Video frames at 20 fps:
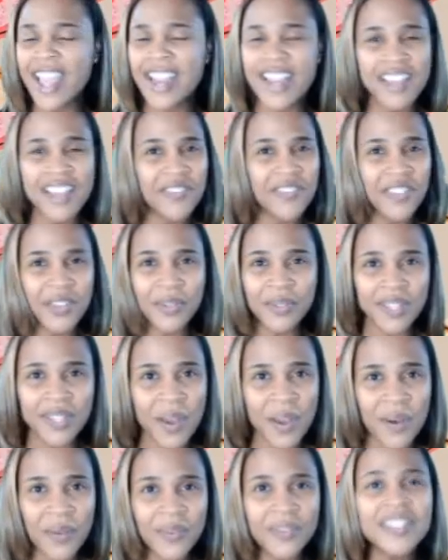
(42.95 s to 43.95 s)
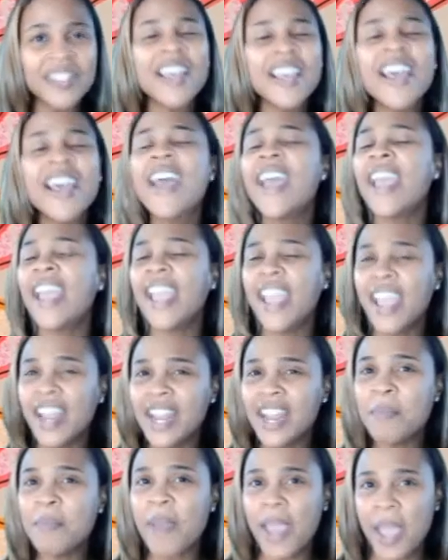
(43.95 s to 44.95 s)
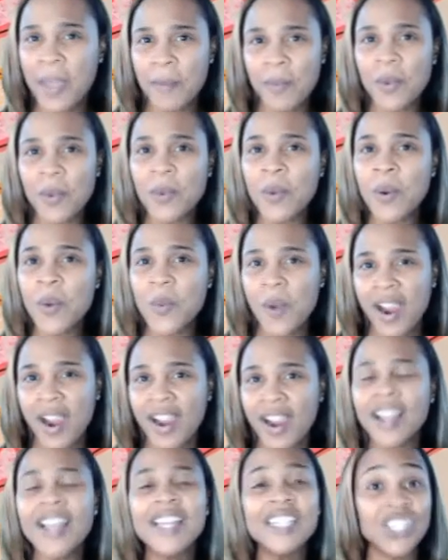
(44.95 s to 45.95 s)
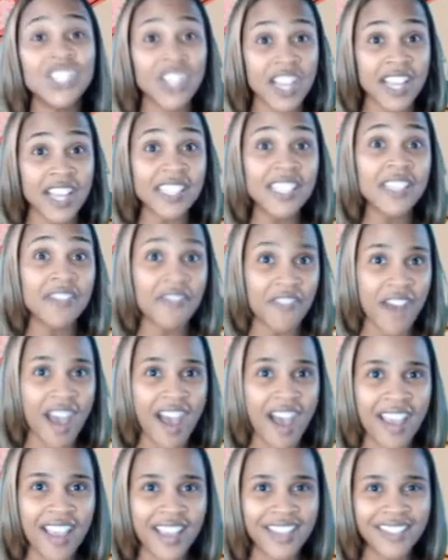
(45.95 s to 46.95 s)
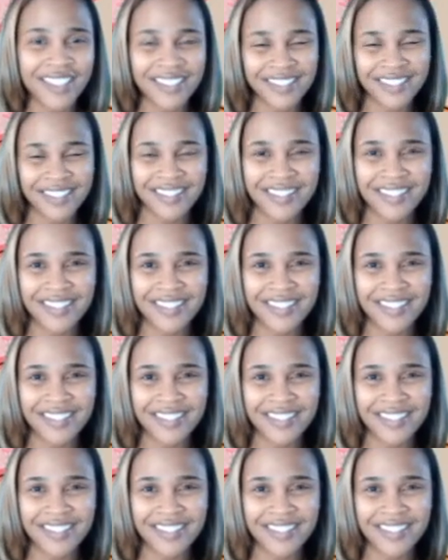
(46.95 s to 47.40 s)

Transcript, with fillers: And if you don't, any paper will work just fine.